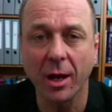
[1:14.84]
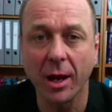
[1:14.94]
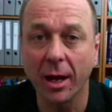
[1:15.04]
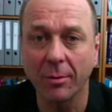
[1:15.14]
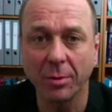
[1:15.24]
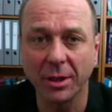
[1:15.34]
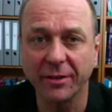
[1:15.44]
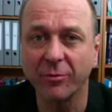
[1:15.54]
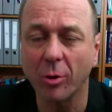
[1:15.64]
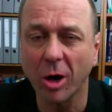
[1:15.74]
And believe
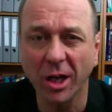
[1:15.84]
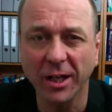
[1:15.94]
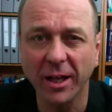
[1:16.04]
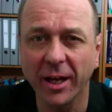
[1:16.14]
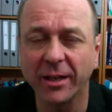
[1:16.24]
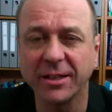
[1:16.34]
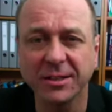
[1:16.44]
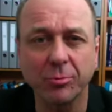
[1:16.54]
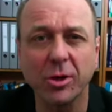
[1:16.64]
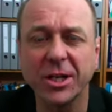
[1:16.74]
what? It is
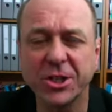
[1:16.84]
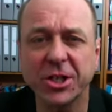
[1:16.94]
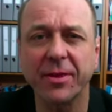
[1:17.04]
bridging